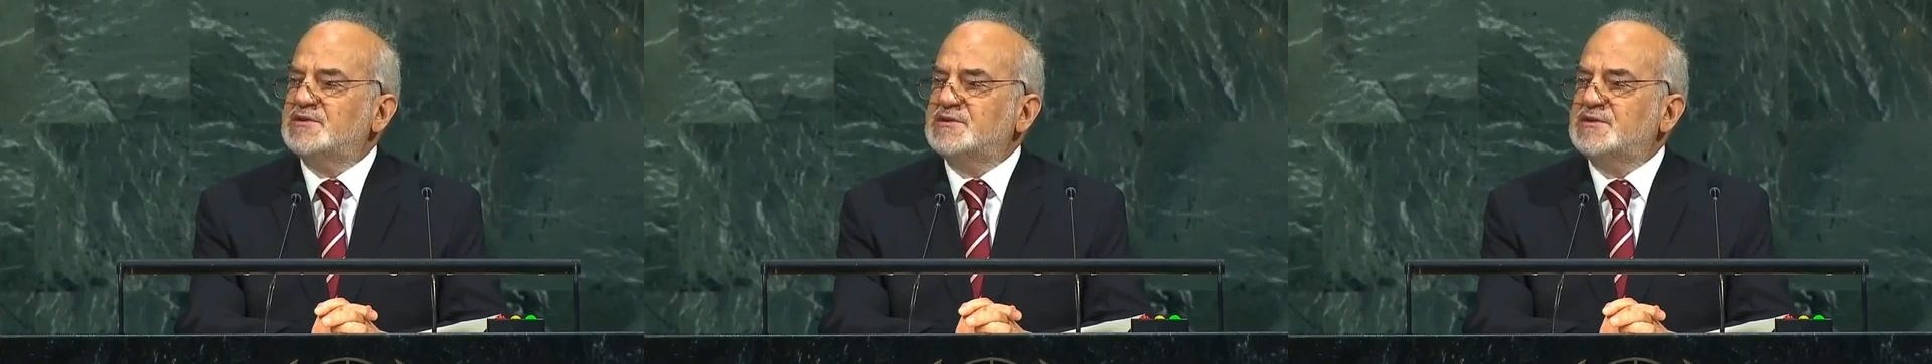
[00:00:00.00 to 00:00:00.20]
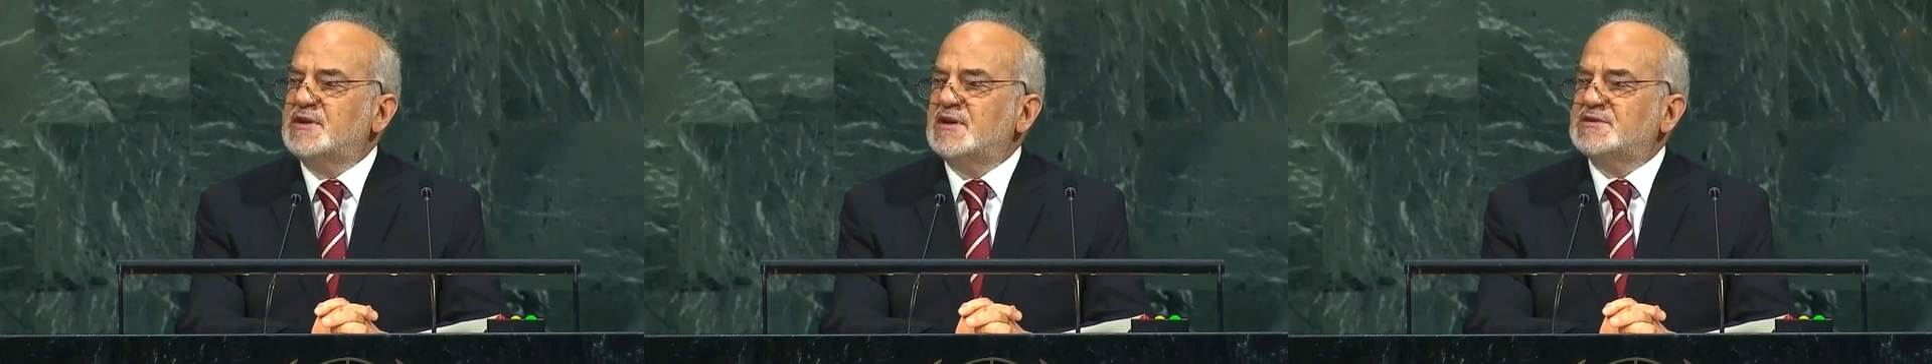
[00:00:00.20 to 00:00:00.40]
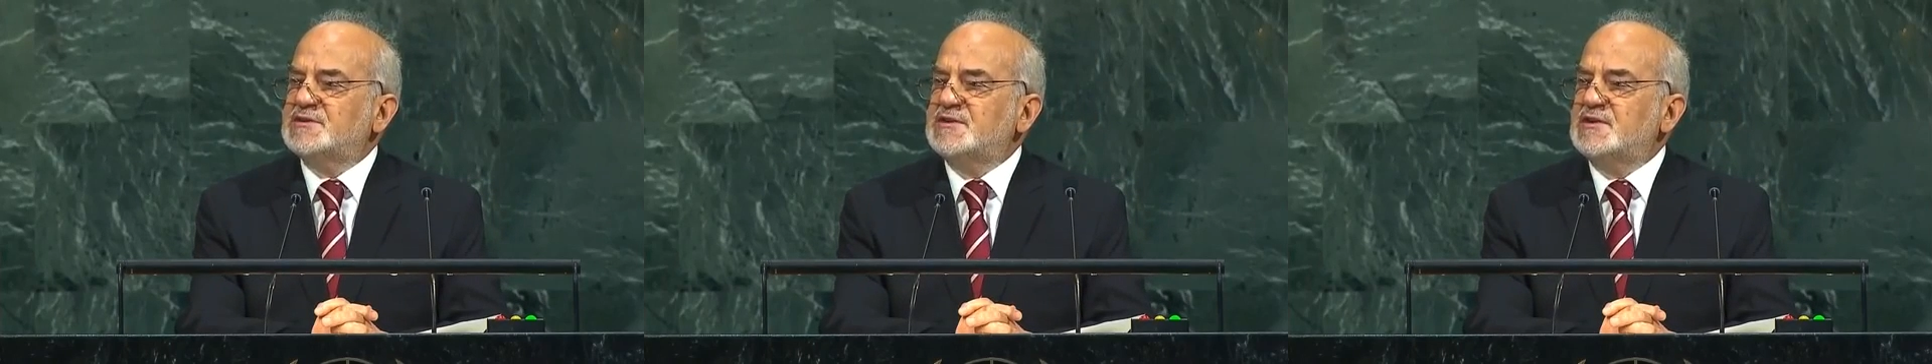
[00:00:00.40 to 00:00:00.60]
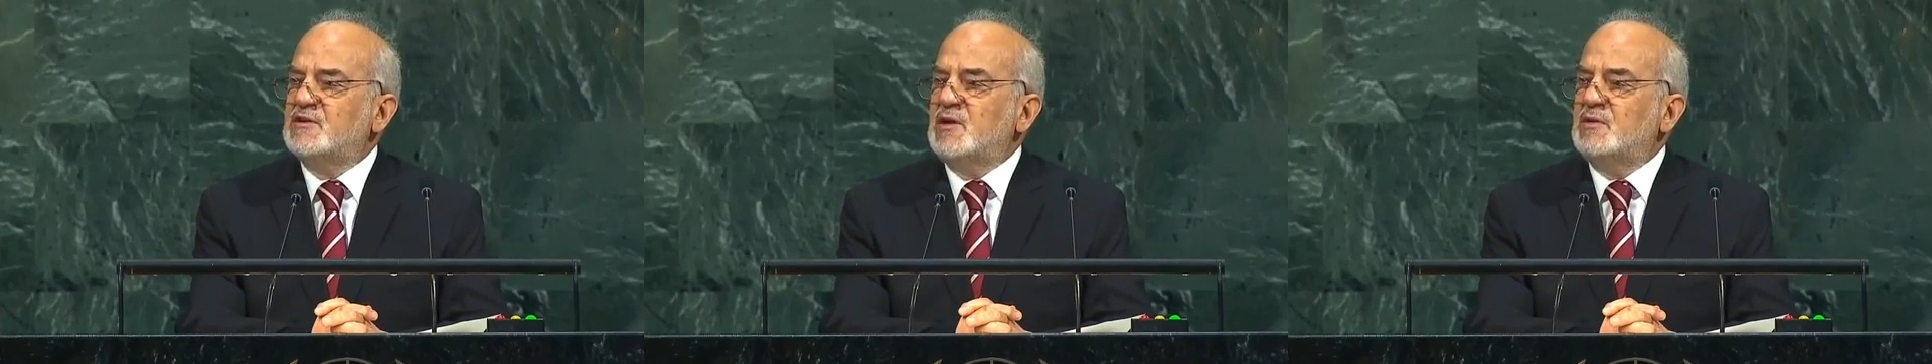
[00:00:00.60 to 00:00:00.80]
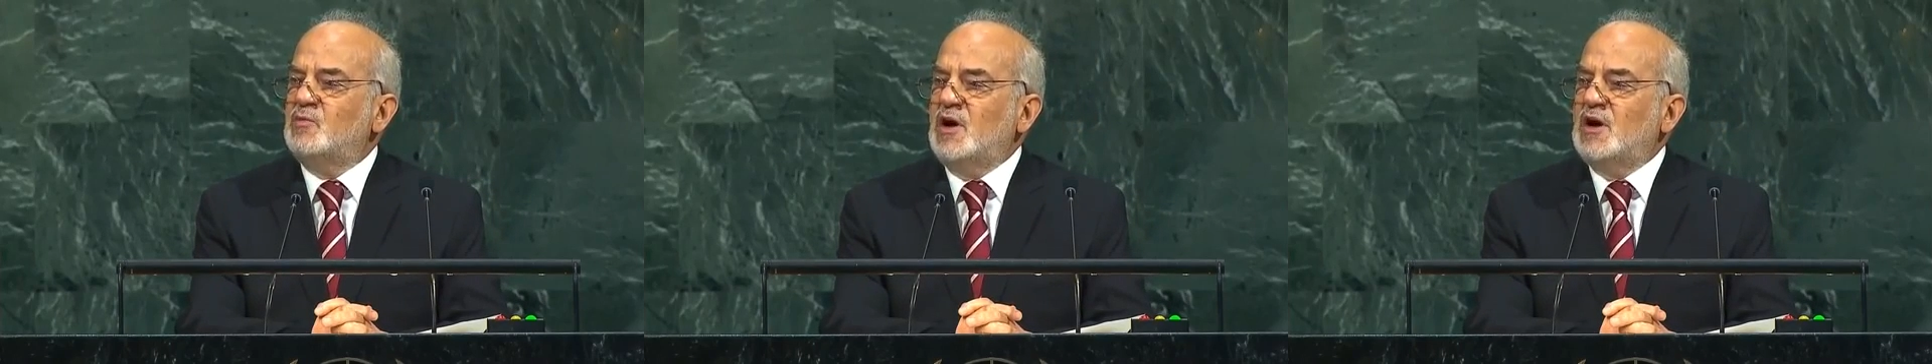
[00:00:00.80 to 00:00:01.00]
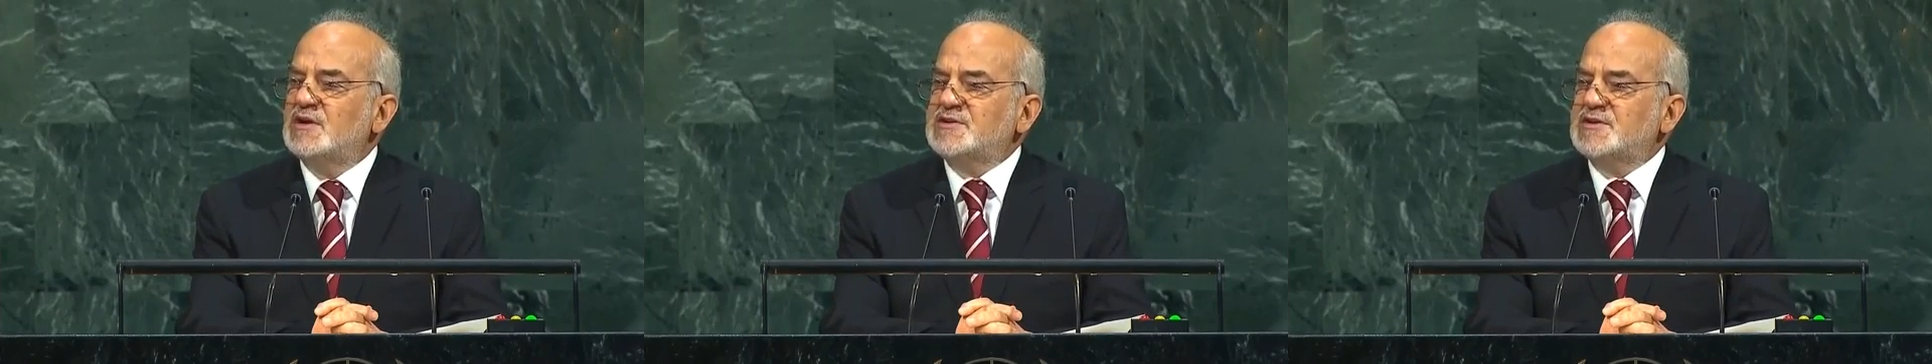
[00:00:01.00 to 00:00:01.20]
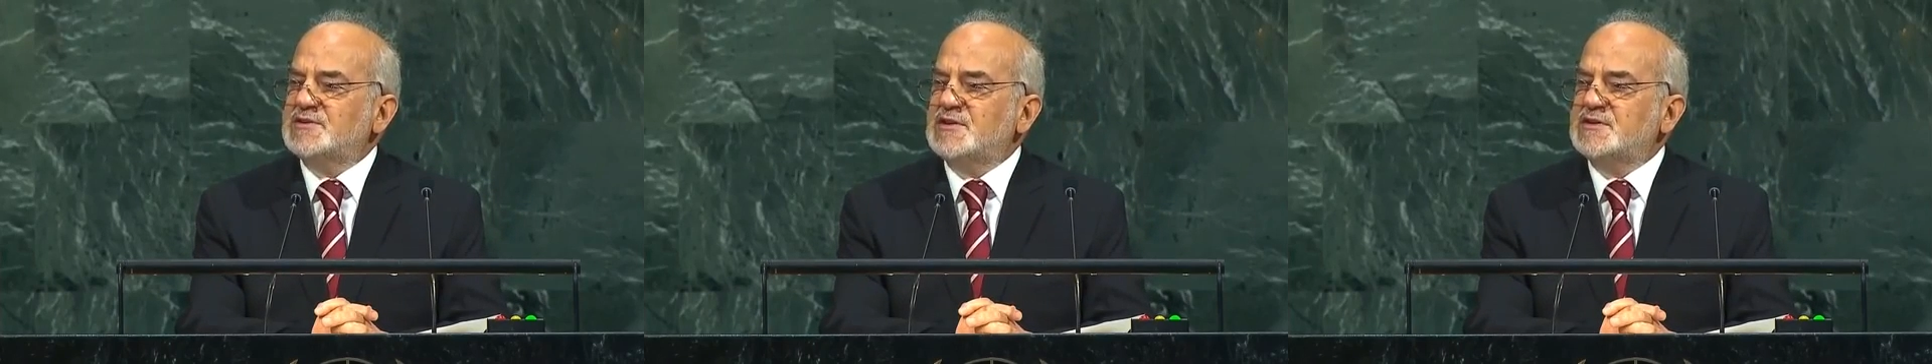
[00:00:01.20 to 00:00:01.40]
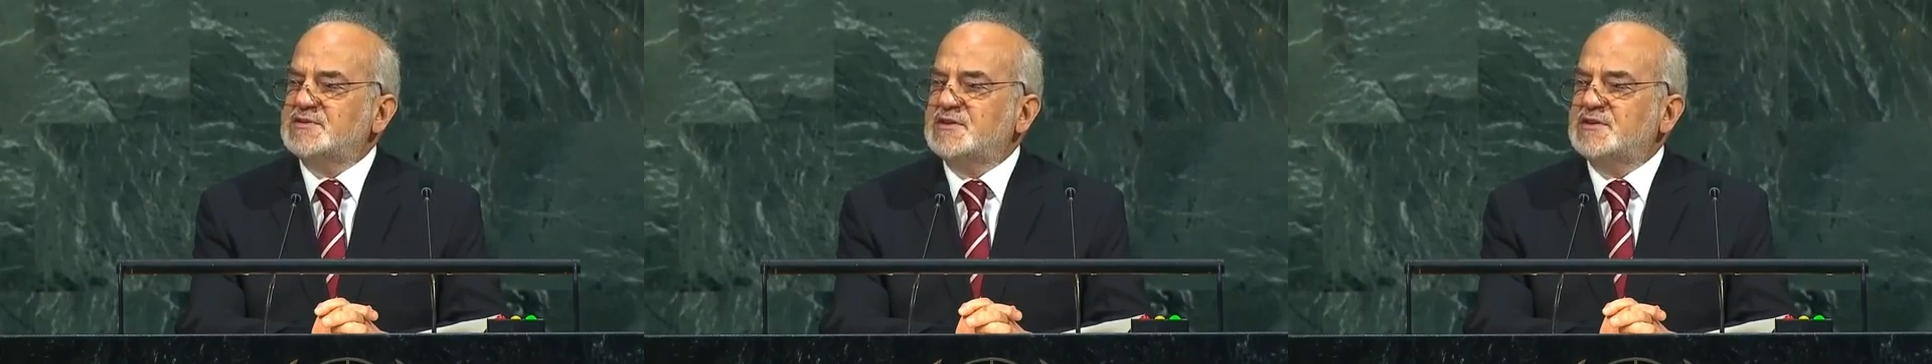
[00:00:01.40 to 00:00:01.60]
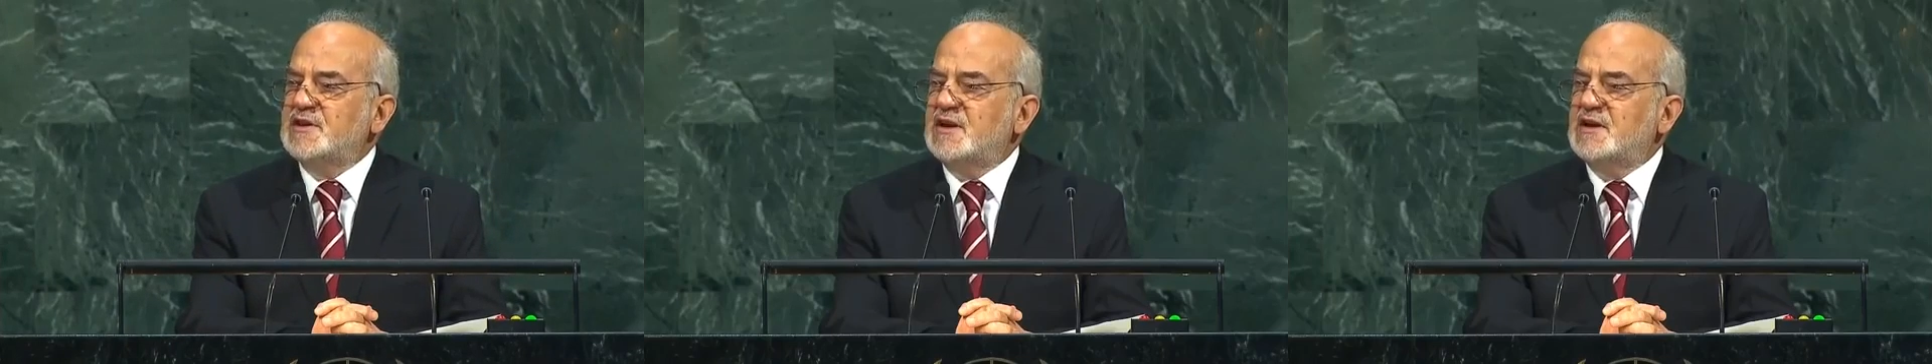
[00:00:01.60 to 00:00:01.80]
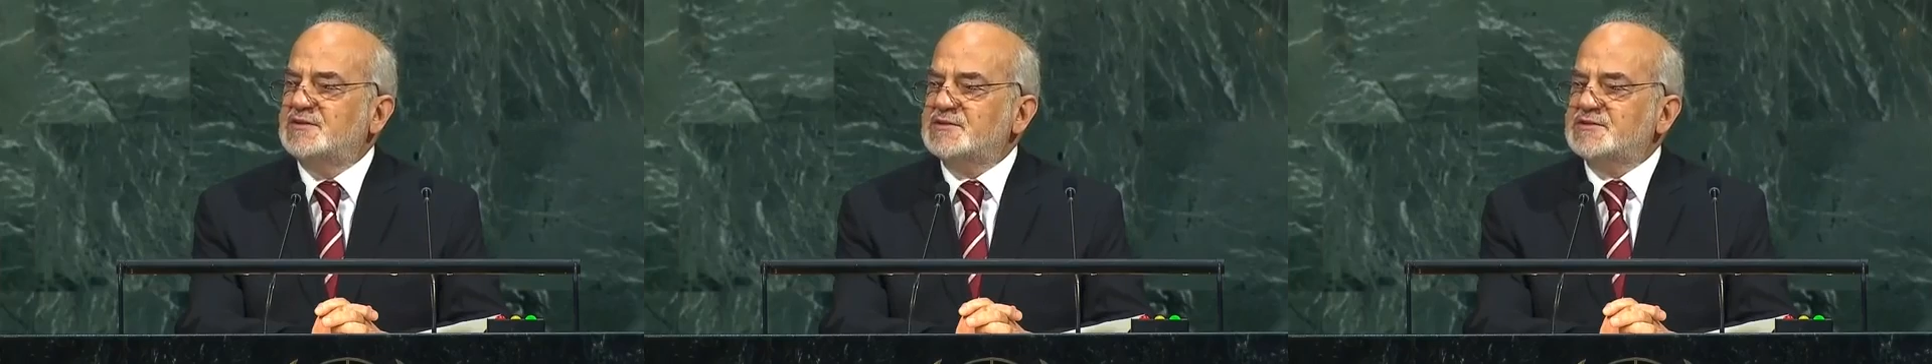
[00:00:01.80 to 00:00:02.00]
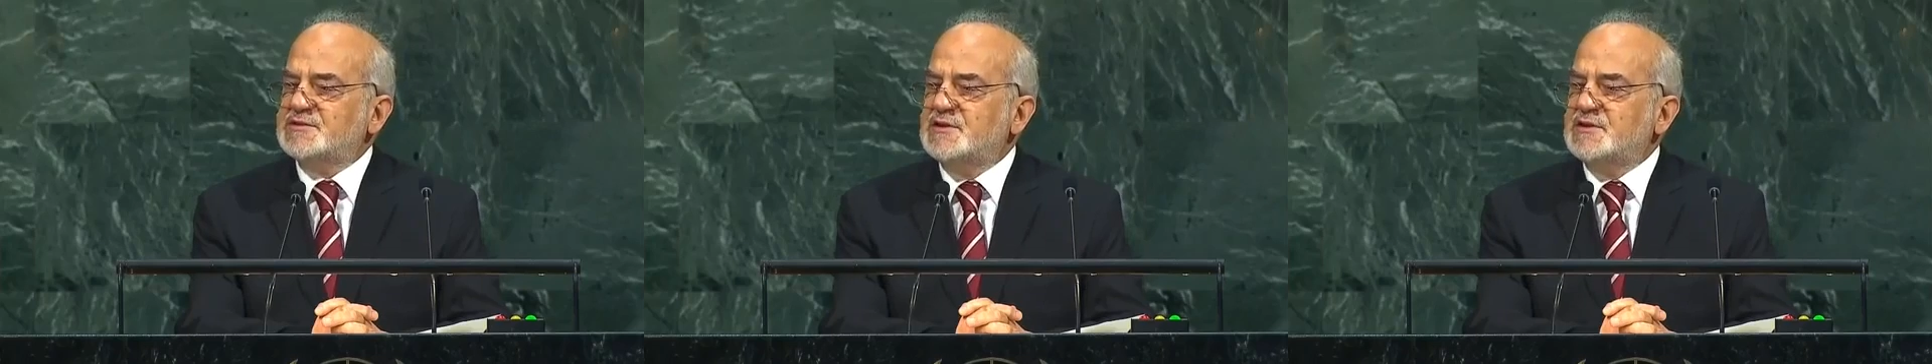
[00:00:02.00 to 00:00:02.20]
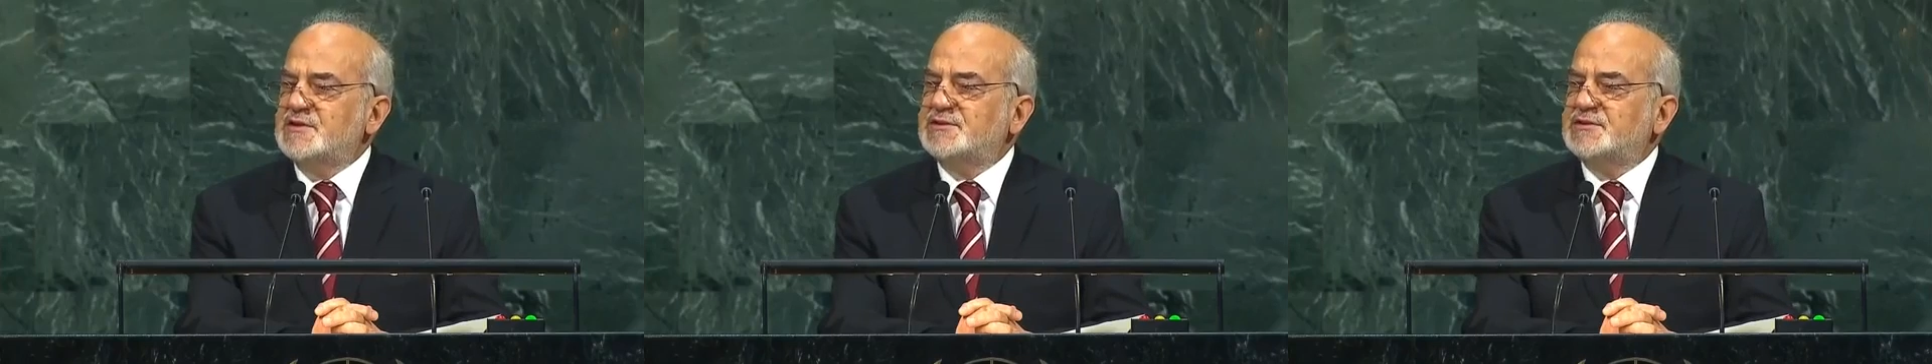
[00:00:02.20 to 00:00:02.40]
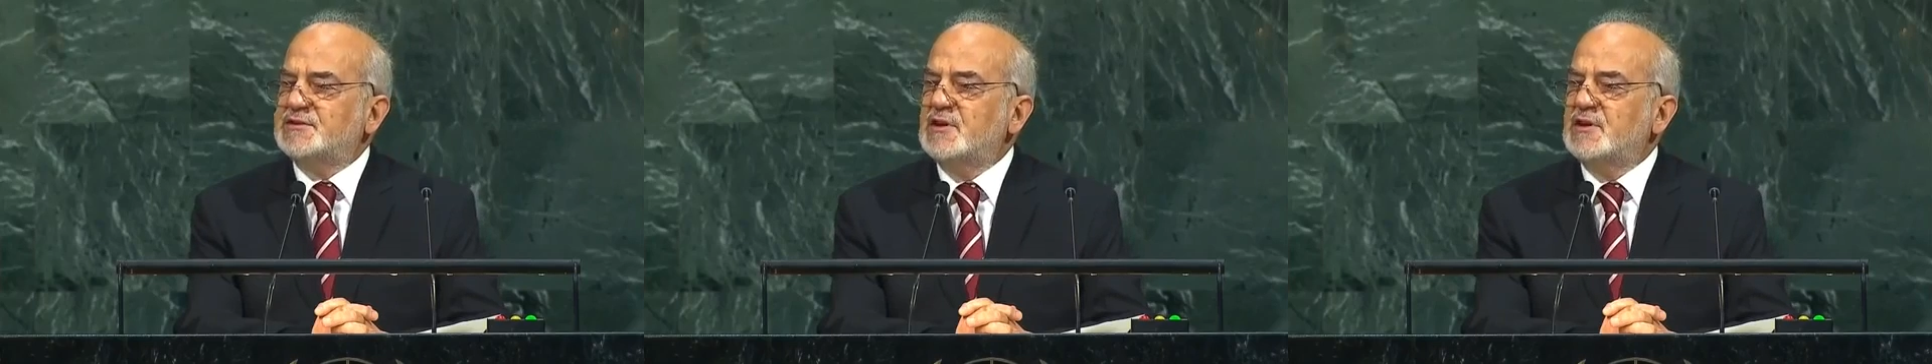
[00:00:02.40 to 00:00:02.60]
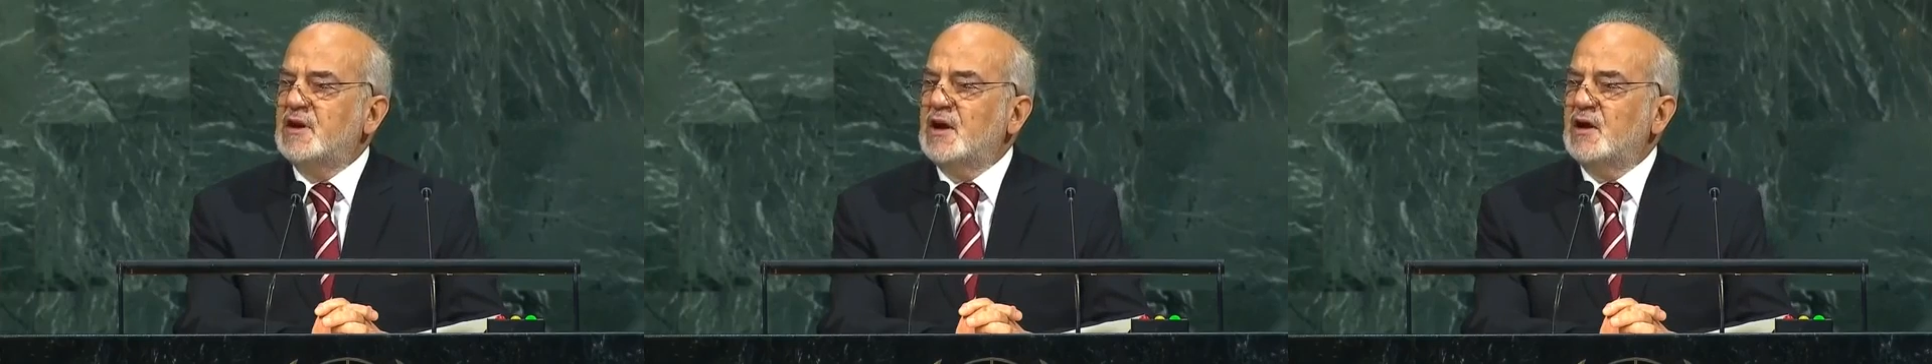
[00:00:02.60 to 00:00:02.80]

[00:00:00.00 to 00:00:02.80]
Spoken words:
and crime. Seventh,